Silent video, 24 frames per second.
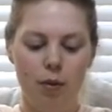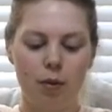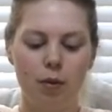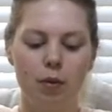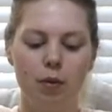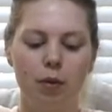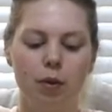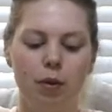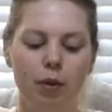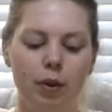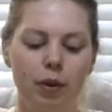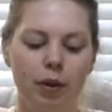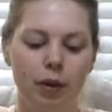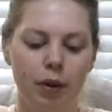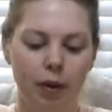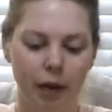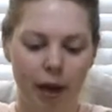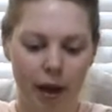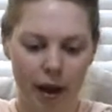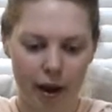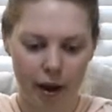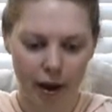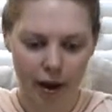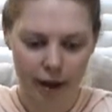Whew,
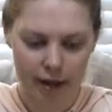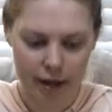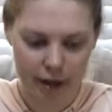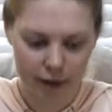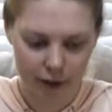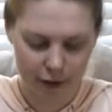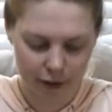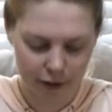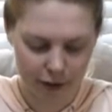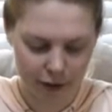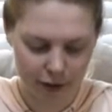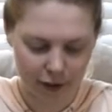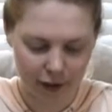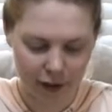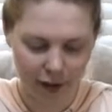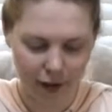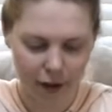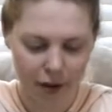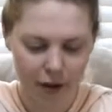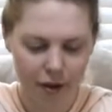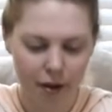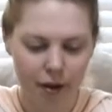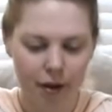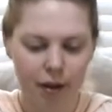okay, I need just a
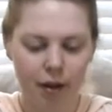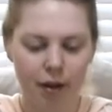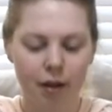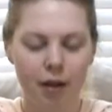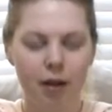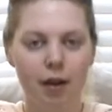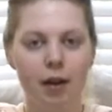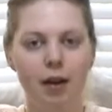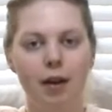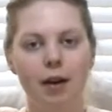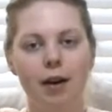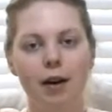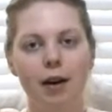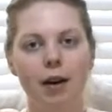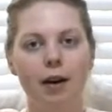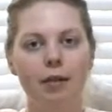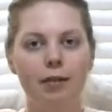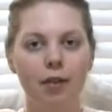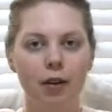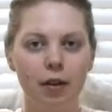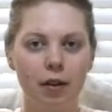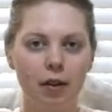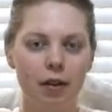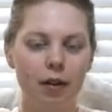second.
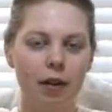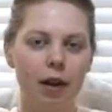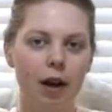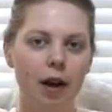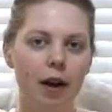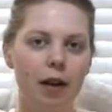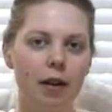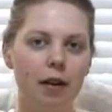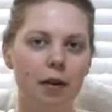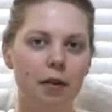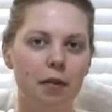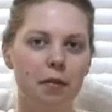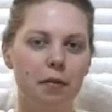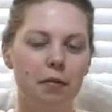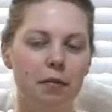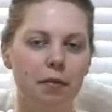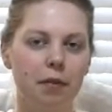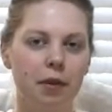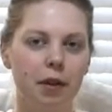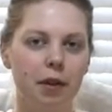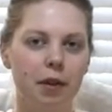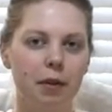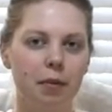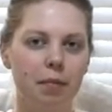I've done a lot of
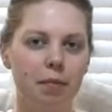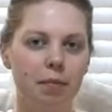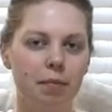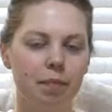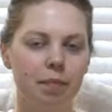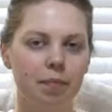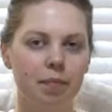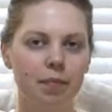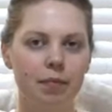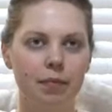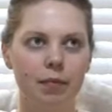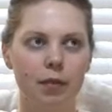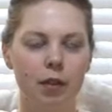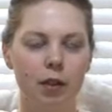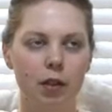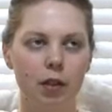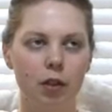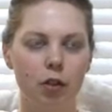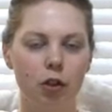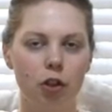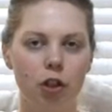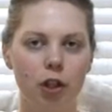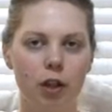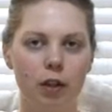
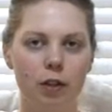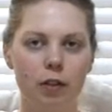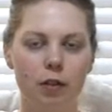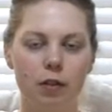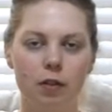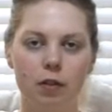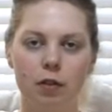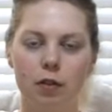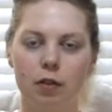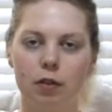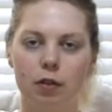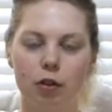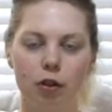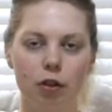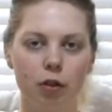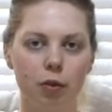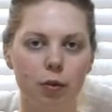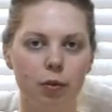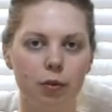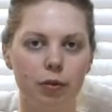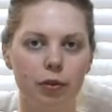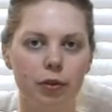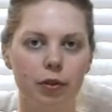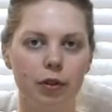chest and
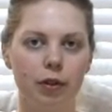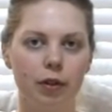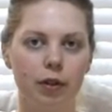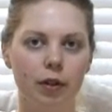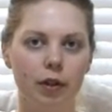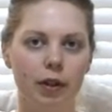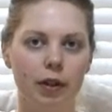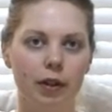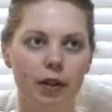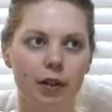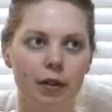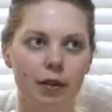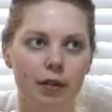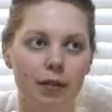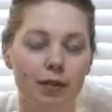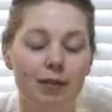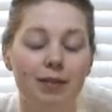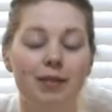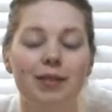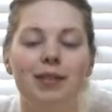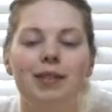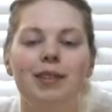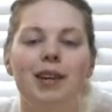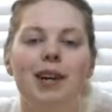shoulder and
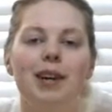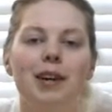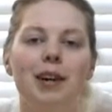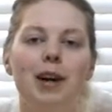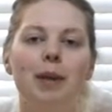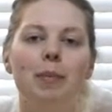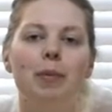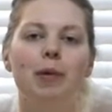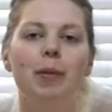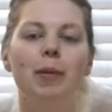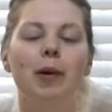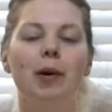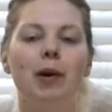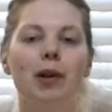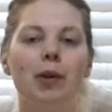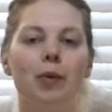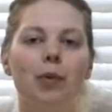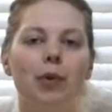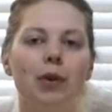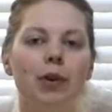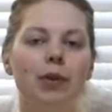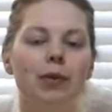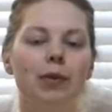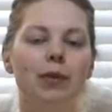a lot of upper body
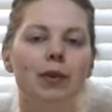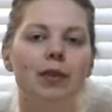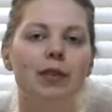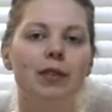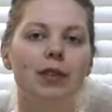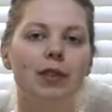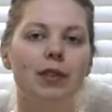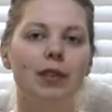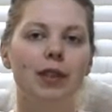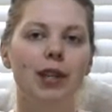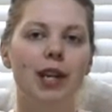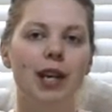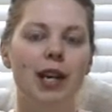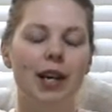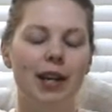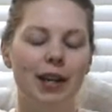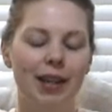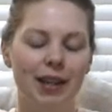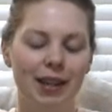work recently,